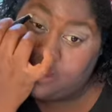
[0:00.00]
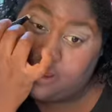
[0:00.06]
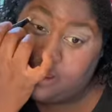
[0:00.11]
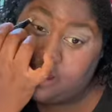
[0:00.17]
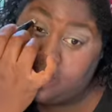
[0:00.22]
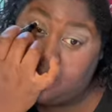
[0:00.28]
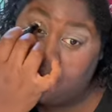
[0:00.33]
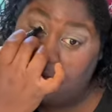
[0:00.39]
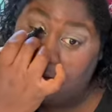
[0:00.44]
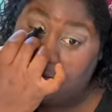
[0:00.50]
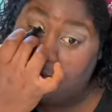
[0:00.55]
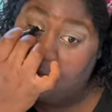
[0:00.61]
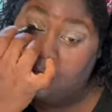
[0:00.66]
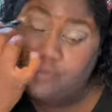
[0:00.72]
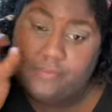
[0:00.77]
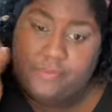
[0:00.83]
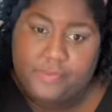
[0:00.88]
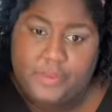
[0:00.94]
and
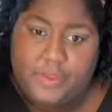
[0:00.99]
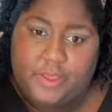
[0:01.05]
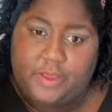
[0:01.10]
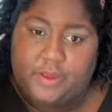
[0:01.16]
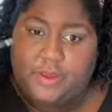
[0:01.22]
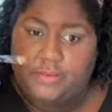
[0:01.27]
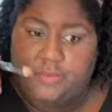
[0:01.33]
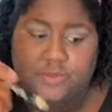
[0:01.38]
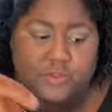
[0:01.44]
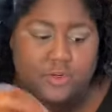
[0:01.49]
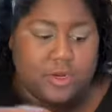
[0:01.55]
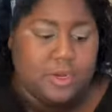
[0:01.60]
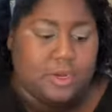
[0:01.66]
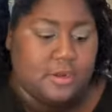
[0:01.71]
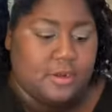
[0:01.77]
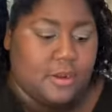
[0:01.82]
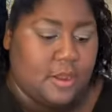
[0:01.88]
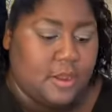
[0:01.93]
I'm
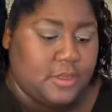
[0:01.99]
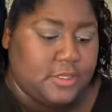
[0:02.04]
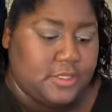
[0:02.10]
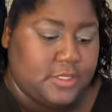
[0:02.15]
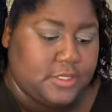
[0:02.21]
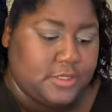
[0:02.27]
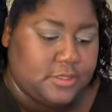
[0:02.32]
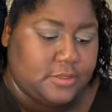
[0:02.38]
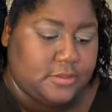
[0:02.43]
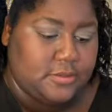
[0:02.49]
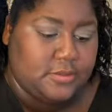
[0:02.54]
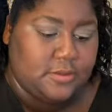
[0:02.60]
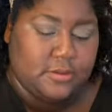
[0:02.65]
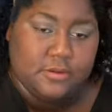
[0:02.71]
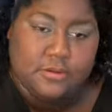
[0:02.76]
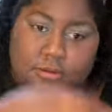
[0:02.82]
trying not to